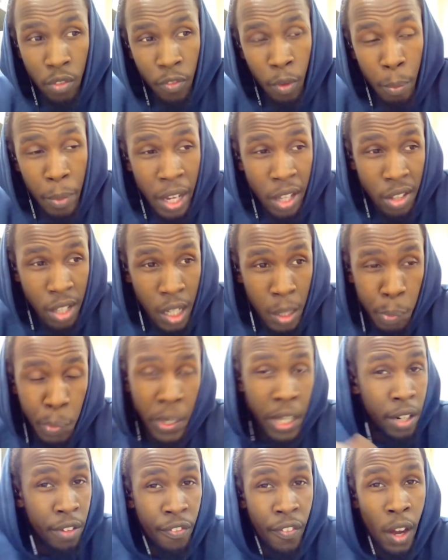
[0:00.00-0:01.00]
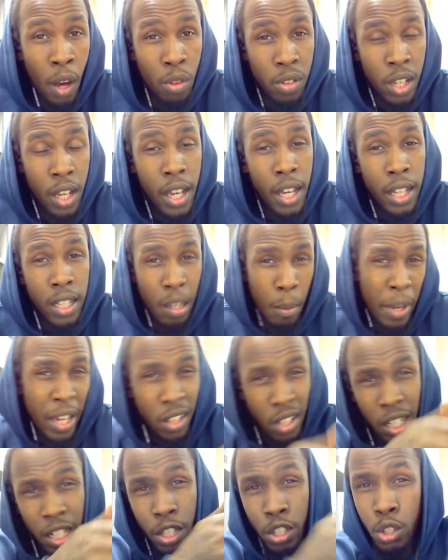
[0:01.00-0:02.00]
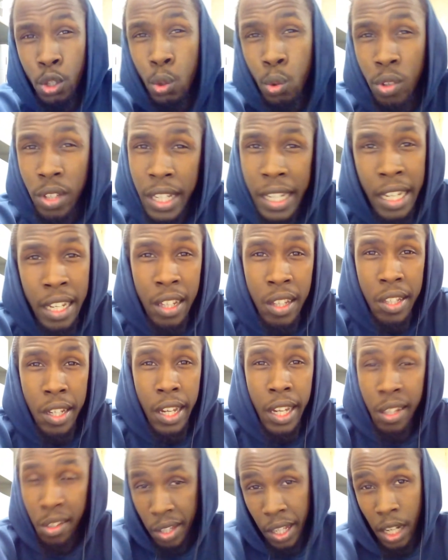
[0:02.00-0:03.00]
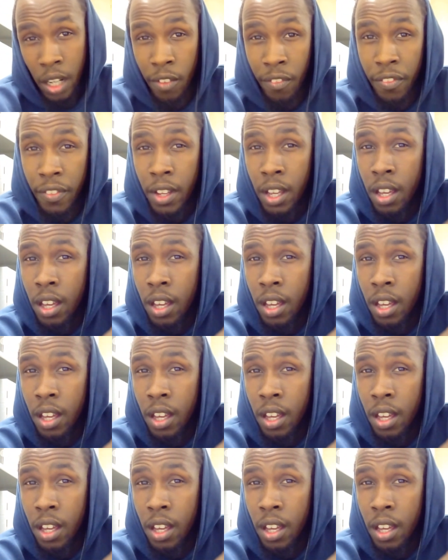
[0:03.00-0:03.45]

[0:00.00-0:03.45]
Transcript: for basically pedophiles to basically use these instead of